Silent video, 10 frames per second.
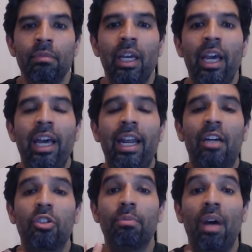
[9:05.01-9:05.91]
and
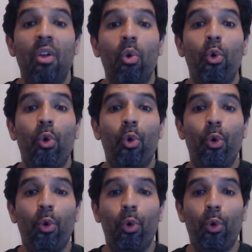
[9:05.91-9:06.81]
out your mouth.
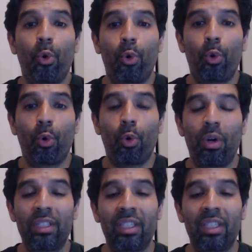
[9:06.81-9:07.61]
Once